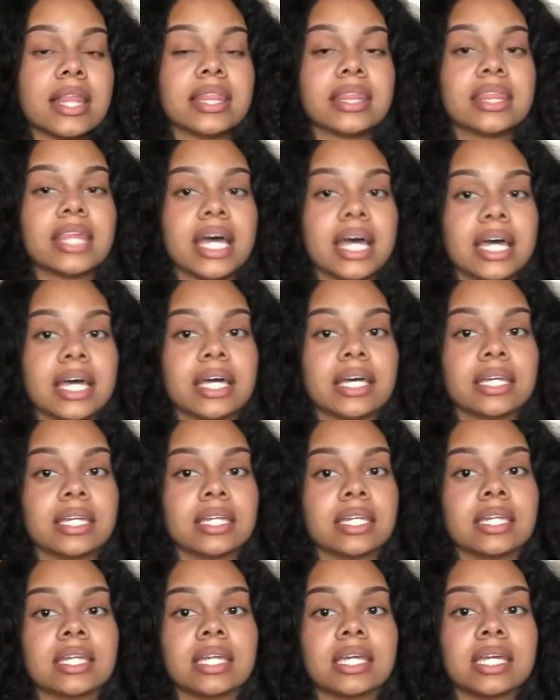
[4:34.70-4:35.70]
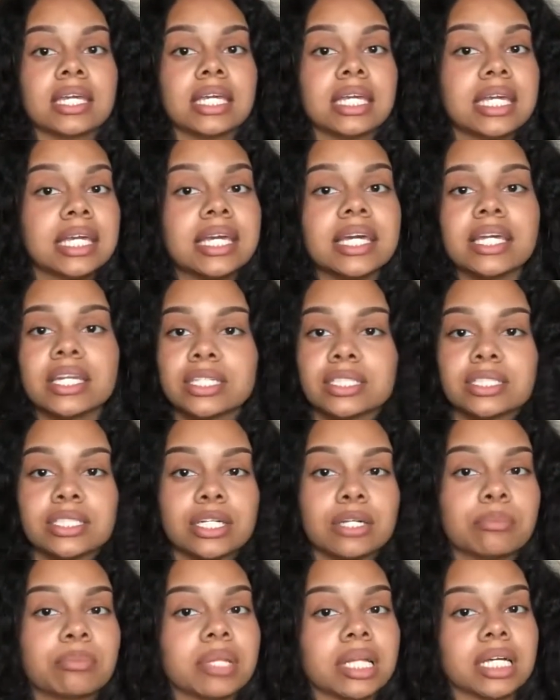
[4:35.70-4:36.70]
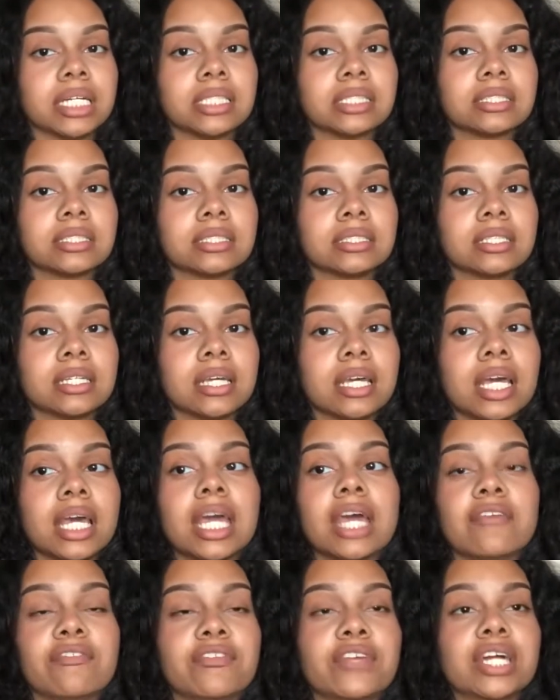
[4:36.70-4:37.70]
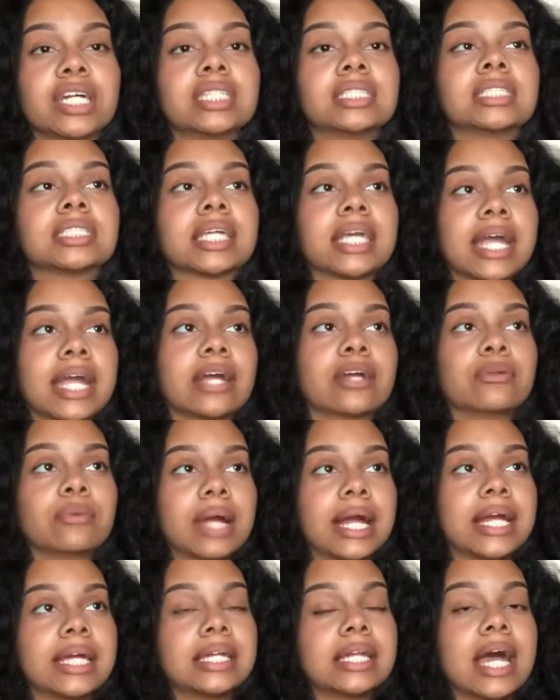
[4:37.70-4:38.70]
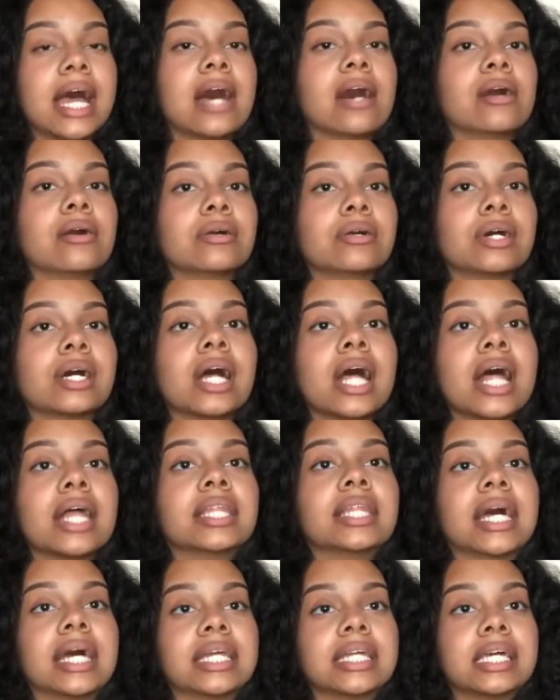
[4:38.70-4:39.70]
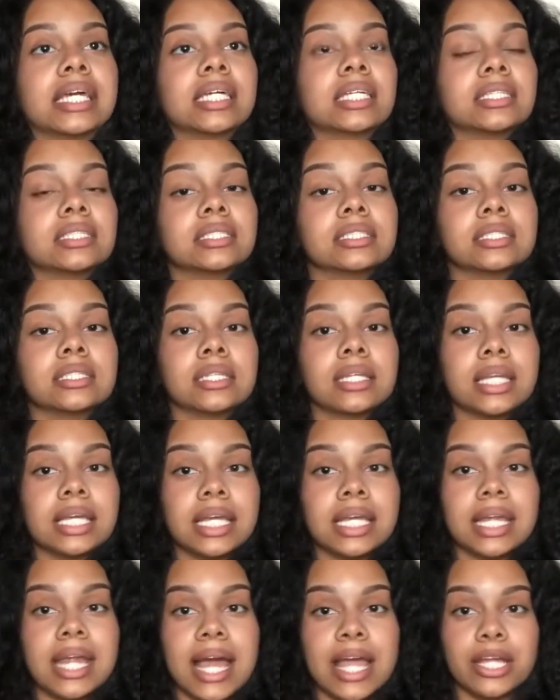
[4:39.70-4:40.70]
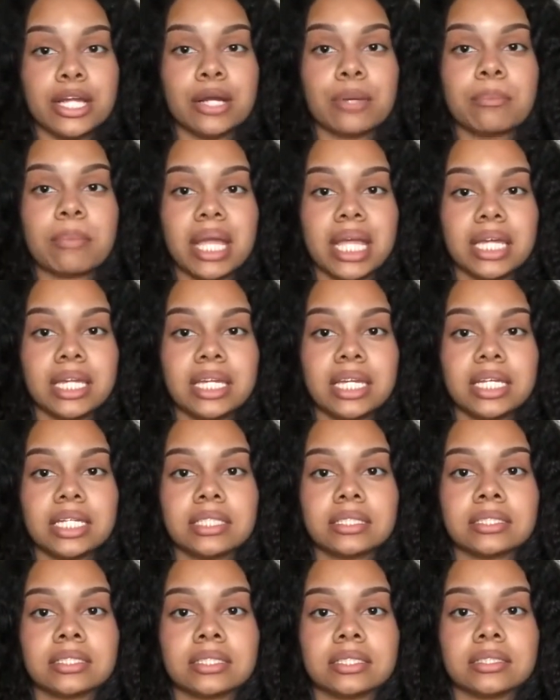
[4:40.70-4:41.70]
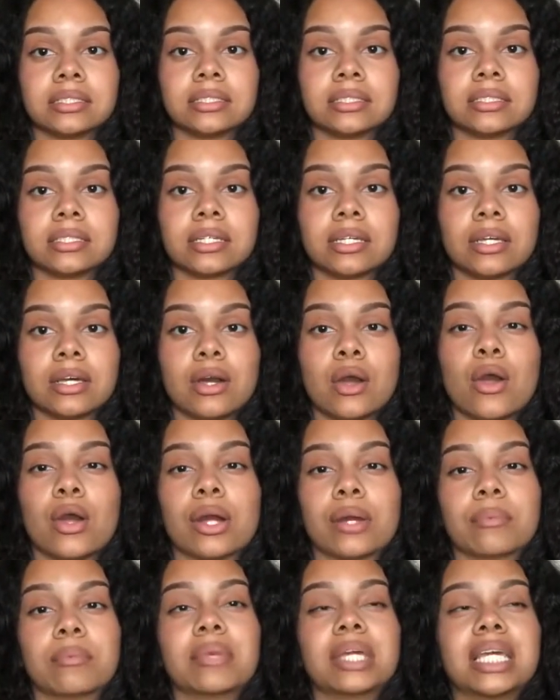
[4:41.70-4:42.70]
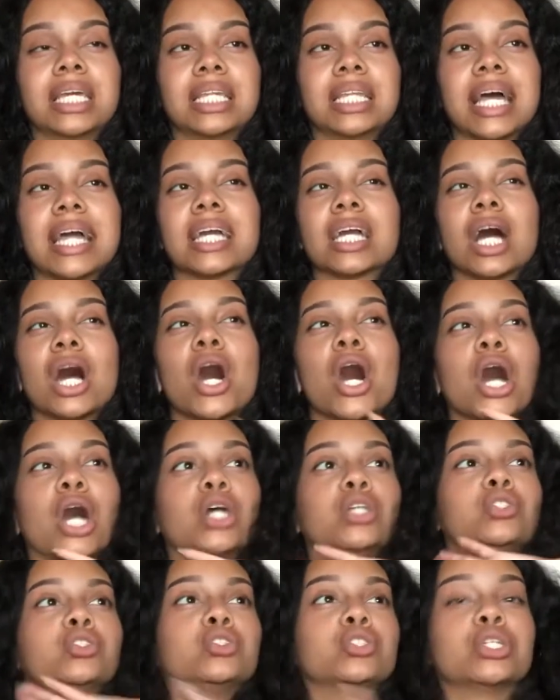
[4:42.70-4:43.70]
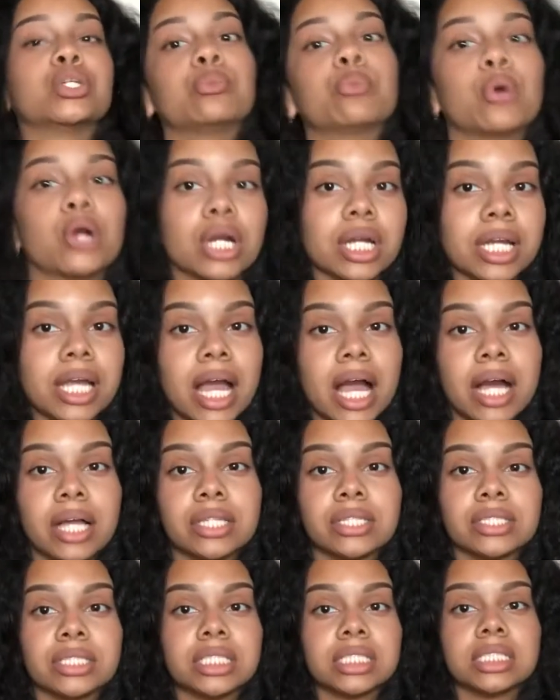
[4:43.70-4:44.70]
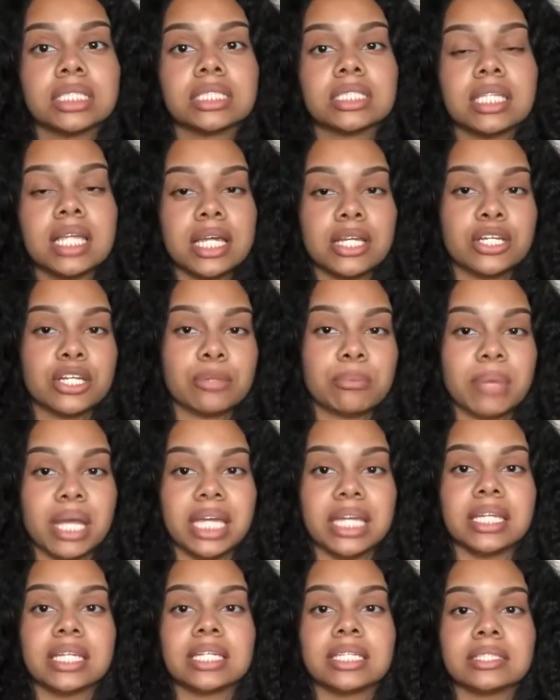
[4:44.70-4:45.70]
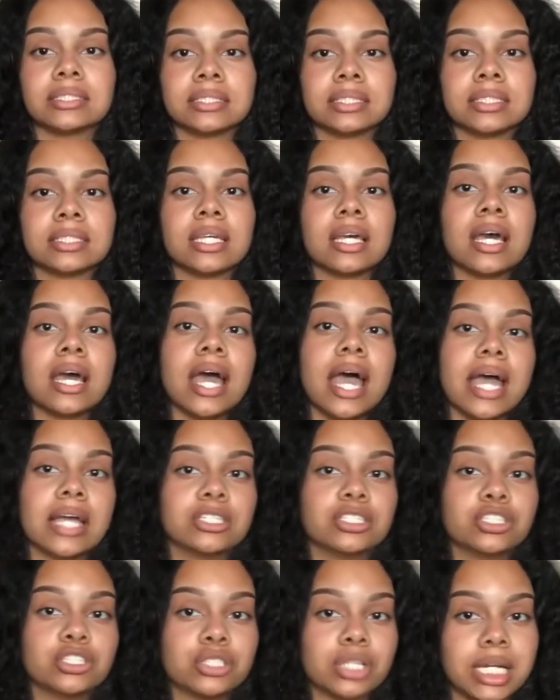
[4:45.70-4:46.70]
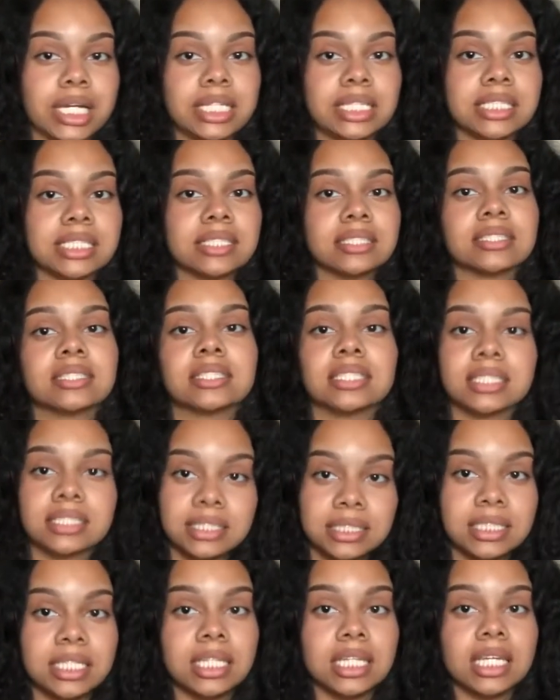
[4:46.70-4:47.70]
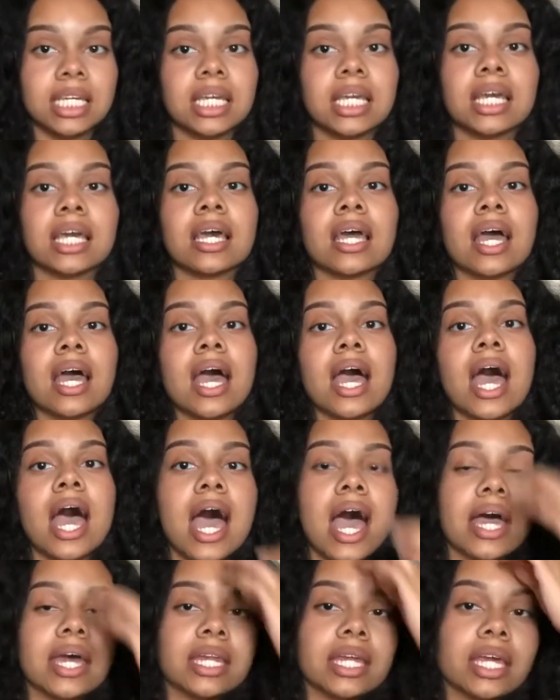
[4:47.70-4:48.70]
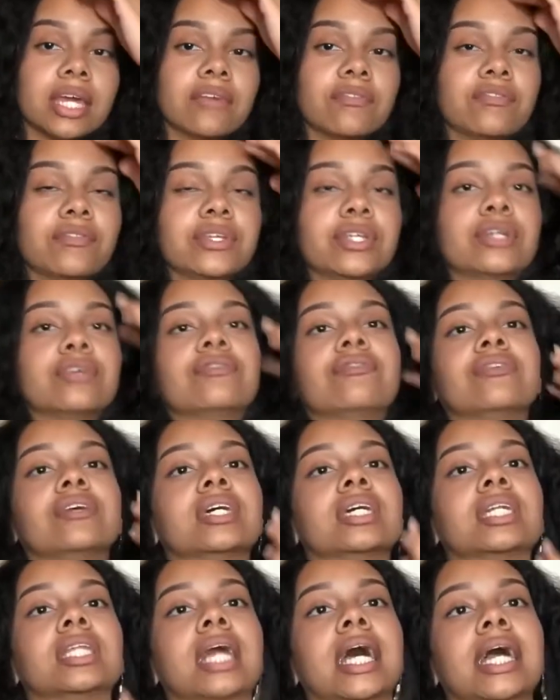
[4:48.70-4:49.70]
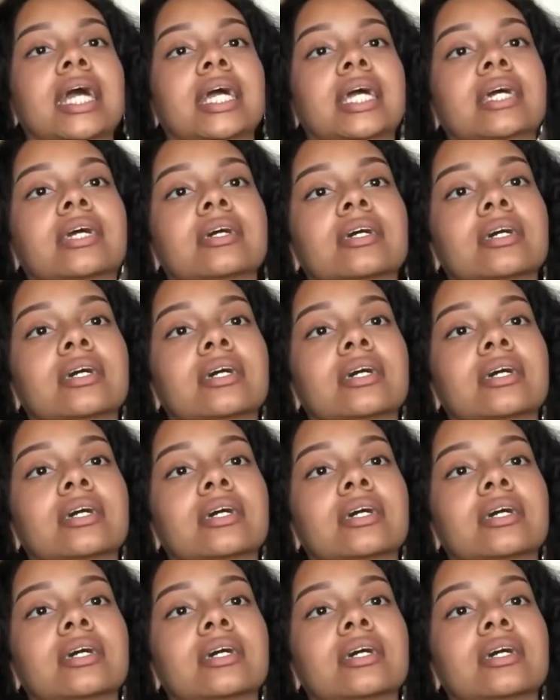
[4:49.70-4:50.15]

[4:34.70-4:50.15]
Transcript: then eat in a surplus. If you're scared right now, then eat at your maintenance, or eat like 100 more calories than your maintenance and train consistently. And if you feel like